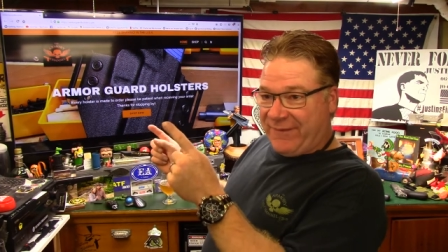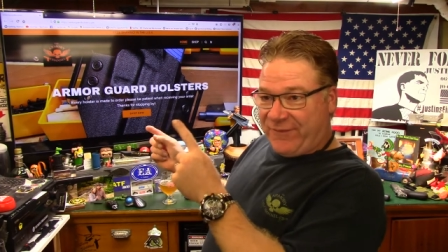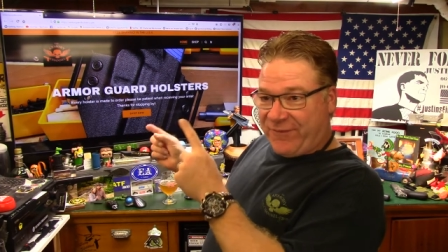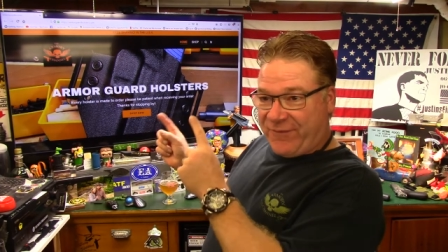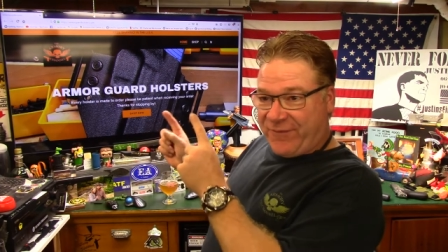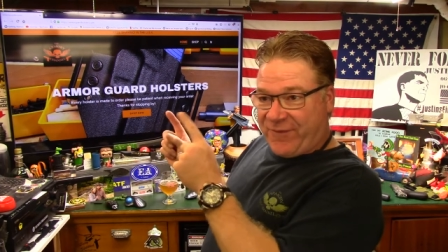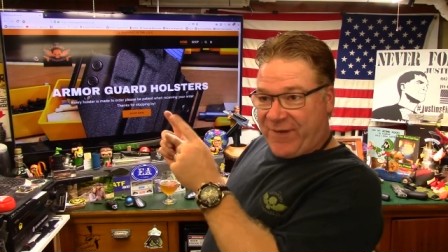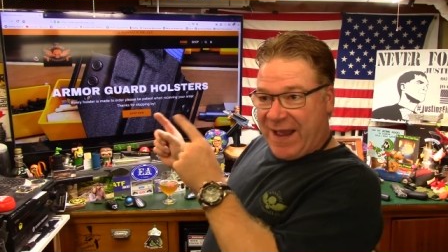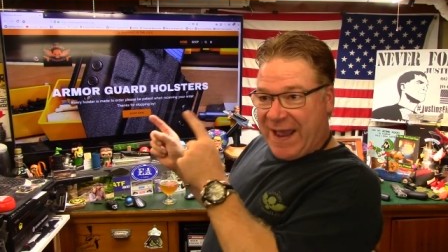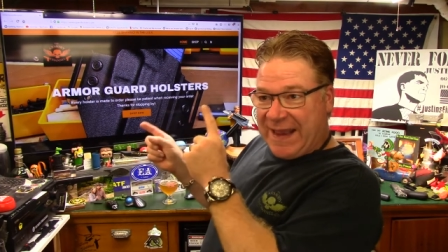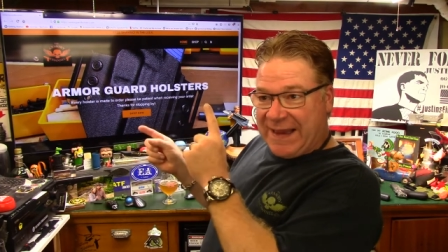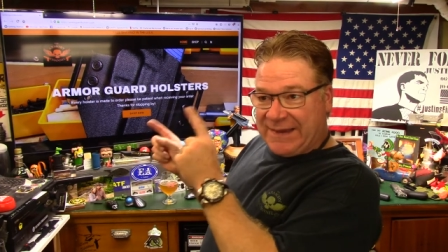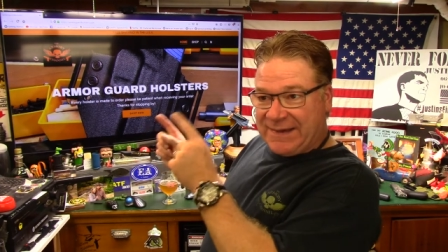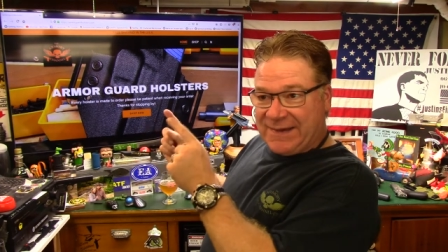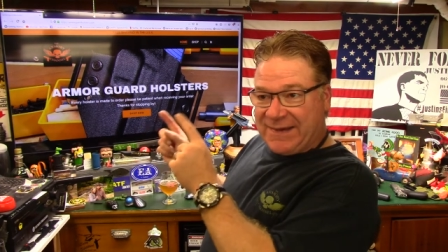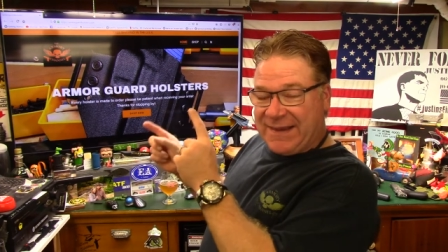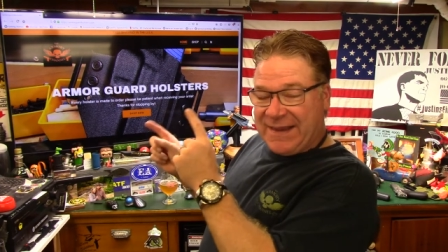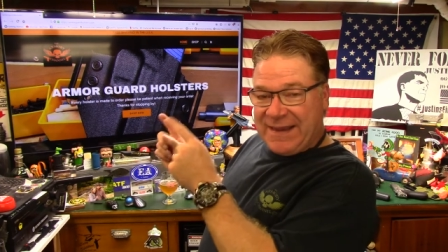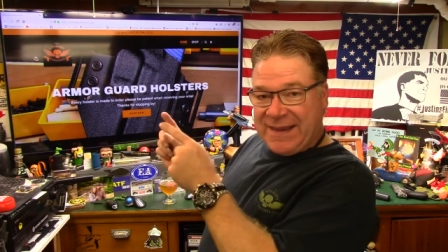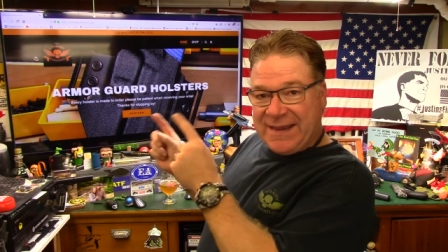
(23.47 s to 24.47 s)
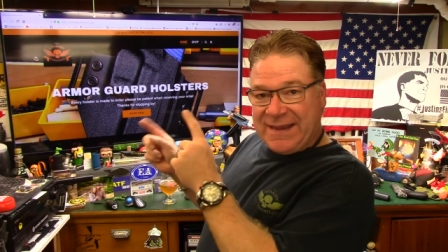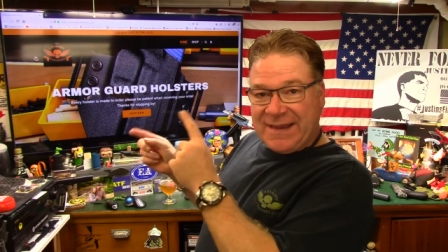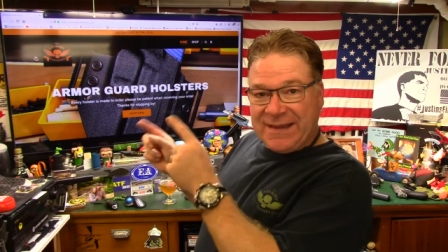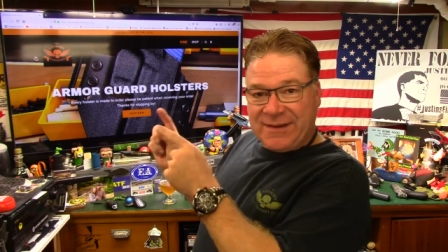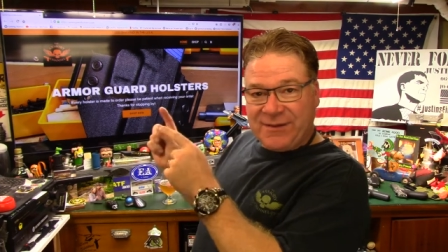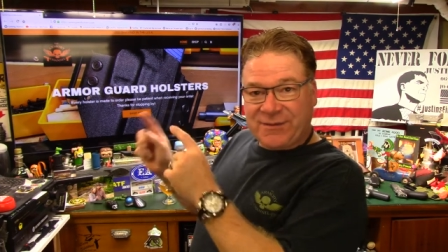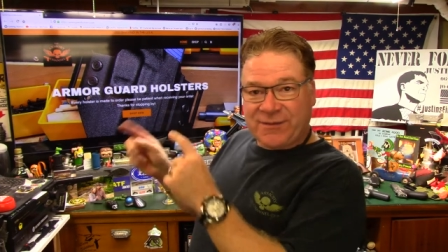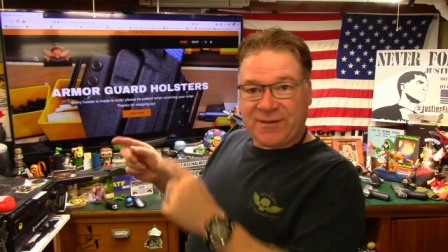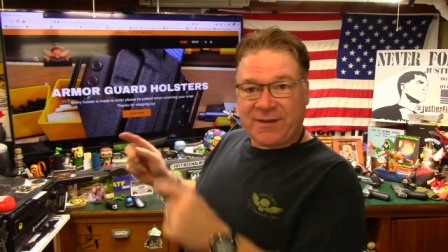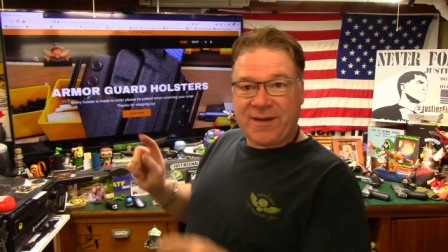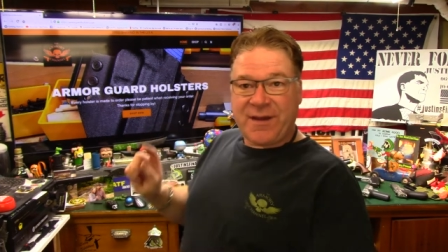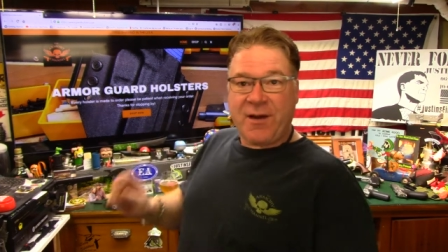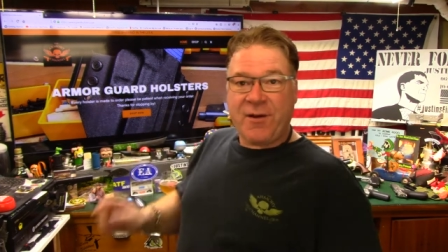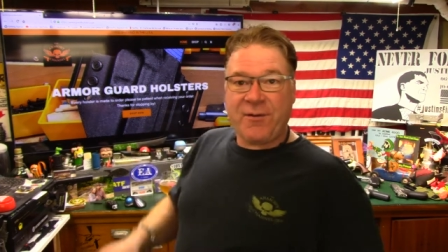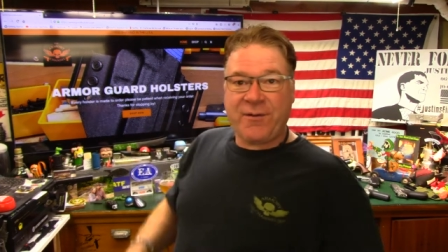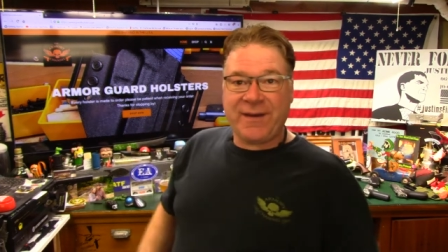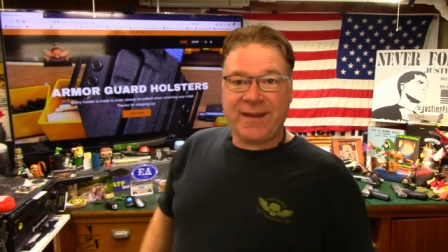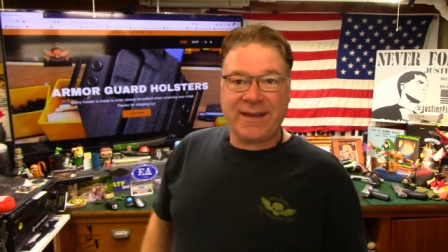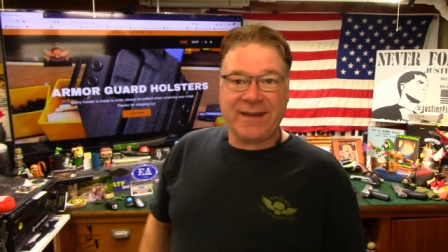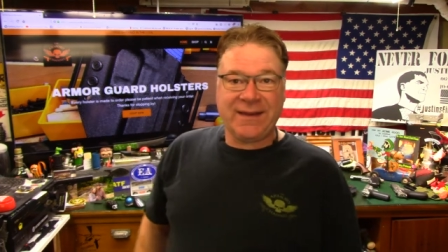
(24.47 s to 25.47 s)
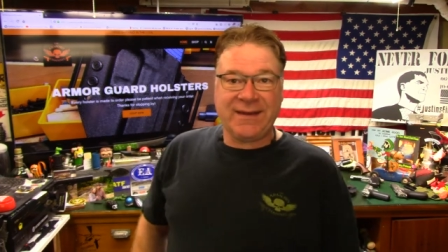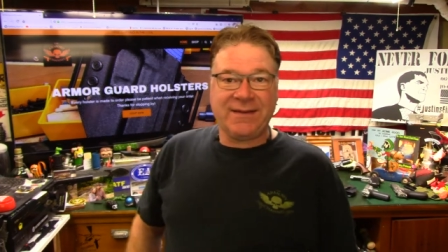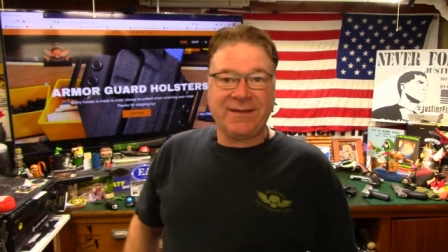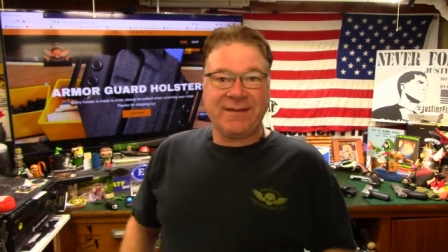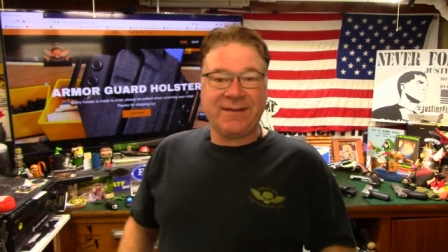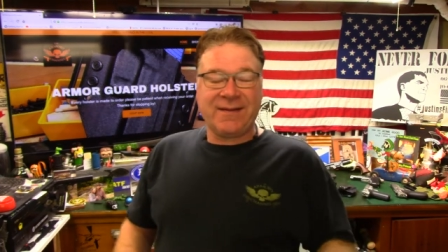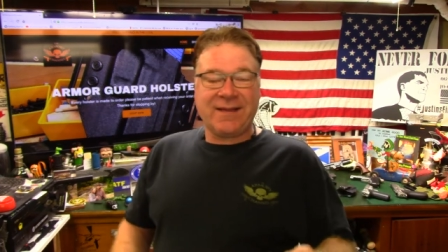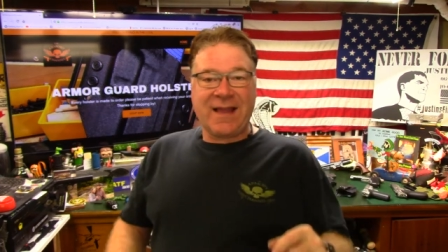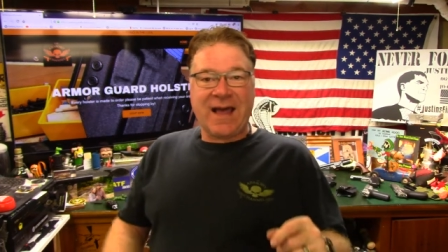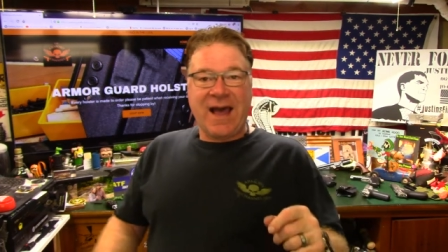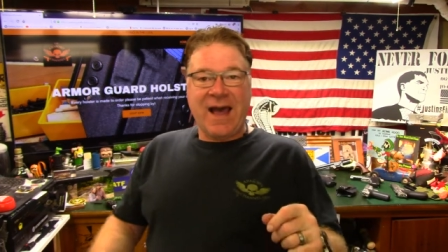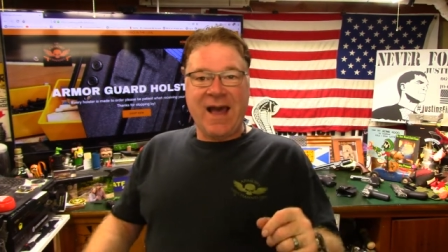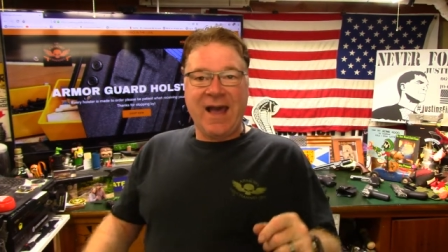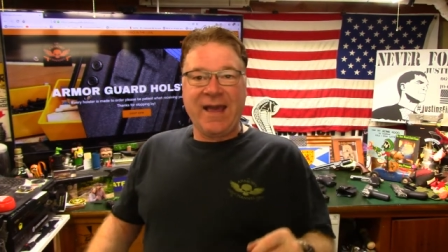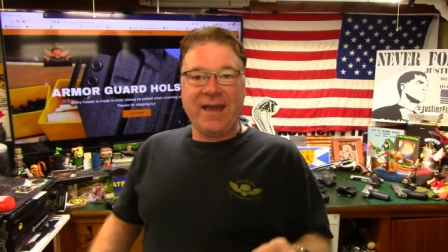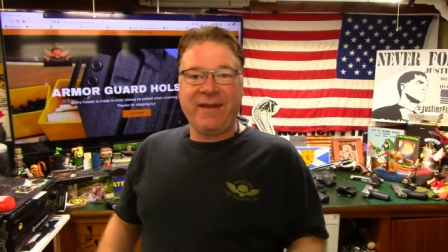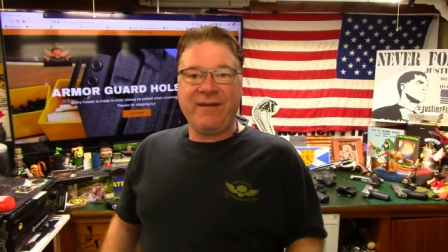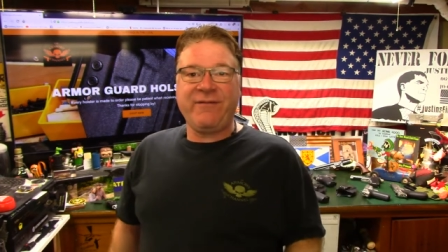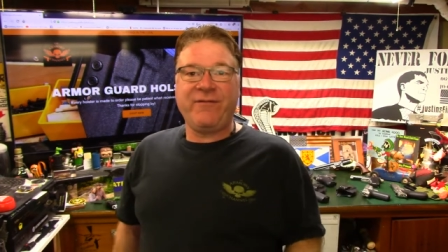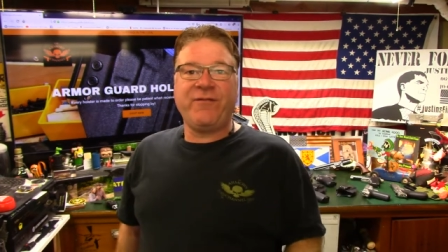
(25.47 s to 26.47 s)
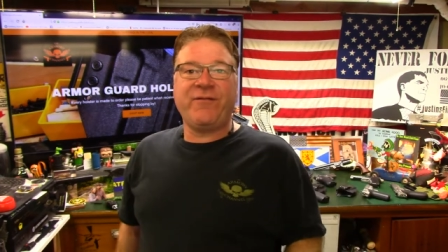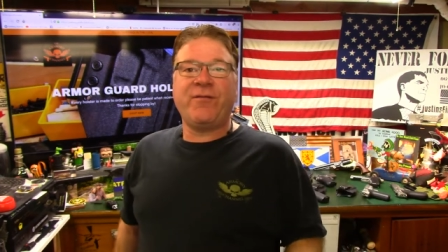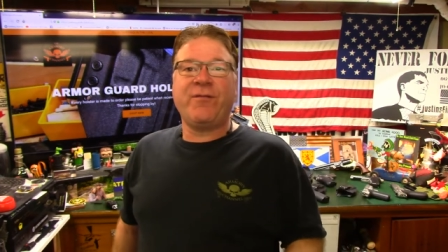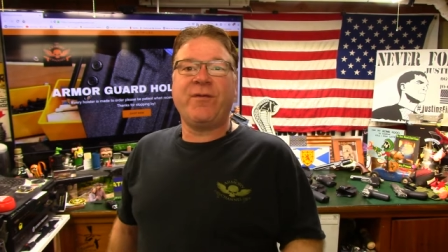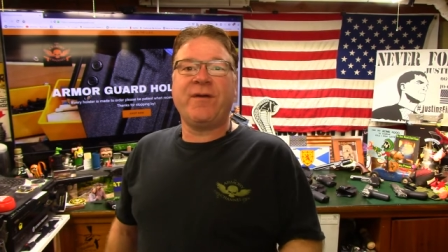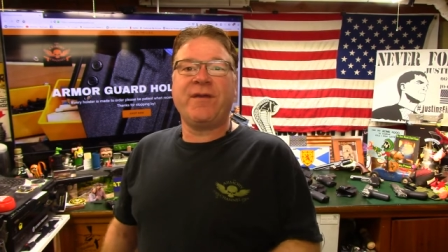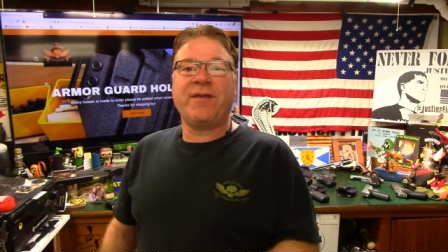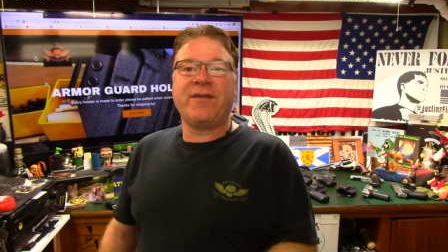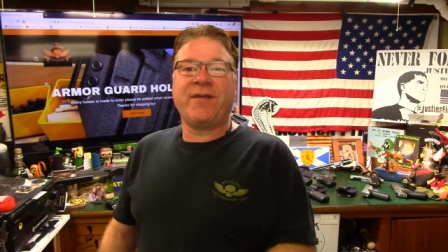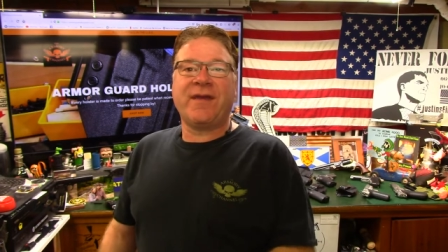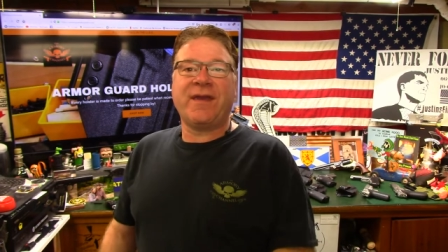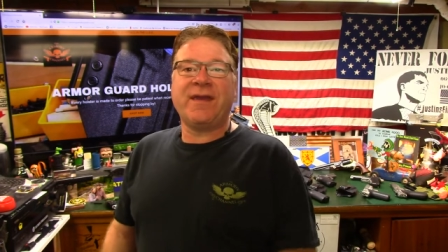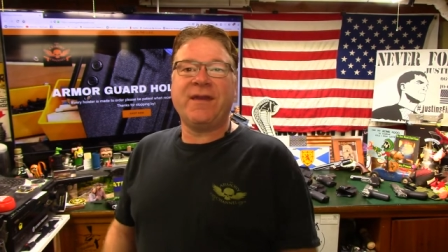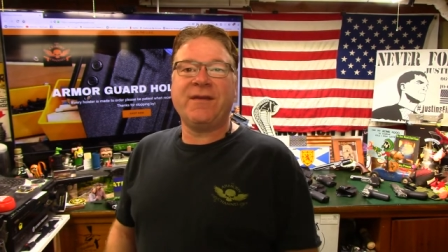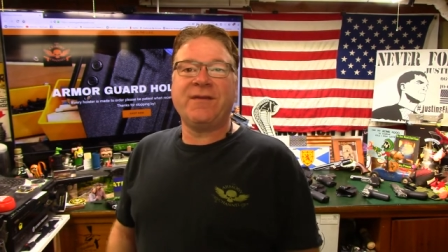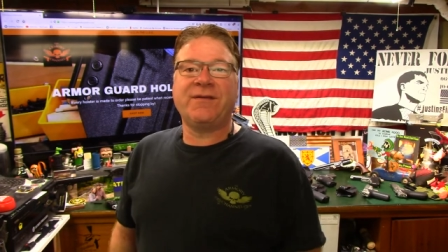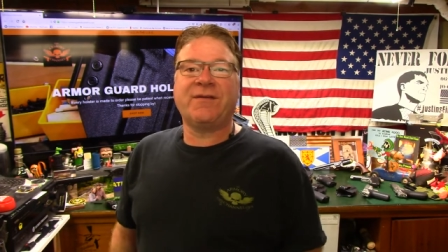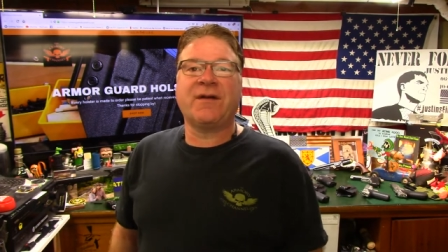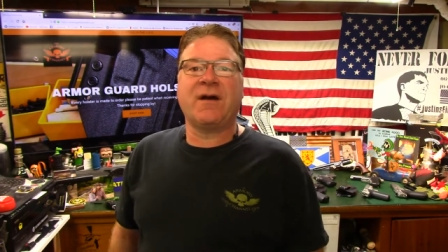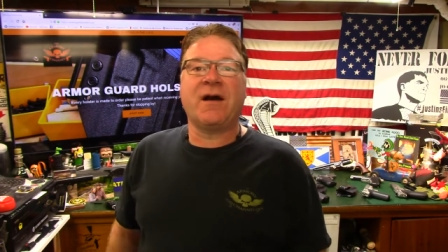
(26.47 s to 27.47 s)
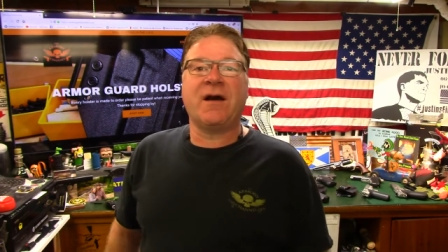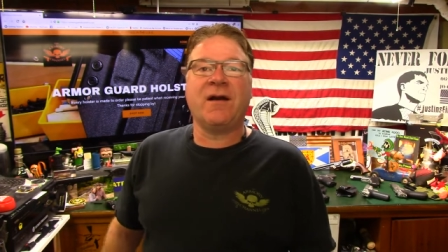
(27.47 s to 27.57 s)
finally is going live with his